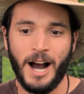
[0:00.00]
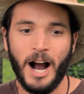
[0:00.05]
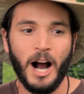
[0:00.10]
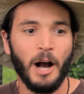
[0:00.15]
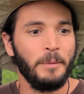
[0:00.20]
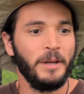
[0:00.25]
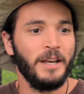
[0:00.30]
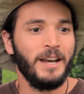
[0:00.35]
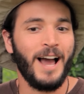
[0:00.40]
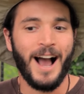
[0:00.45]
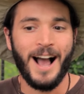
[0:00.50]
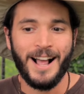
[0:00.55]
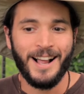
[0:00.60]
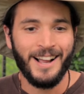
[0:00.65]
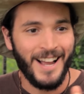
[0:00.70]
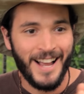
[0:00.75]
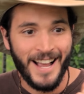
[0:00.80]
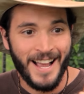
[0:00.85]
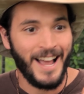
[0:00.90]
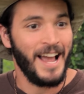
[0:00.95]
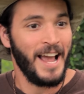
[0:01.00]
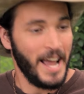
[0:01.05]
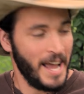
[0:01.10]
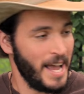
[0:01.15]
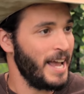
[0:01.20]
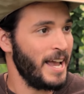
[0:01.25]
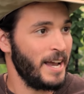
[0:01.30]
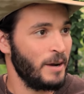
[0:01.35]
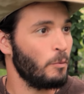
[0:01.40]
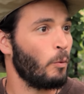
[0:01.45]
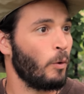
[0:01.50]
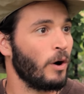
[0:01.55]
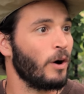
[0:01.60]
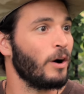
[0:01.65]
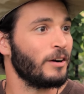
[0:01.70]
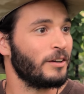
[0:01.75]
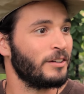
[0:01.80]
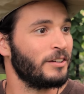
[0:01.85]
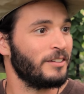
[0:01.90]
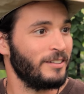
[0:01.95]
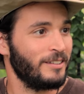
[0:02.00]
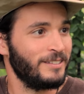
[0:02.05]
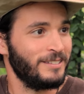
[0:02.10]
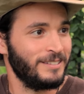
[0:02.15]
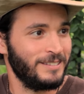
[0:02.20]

I mean, it works. I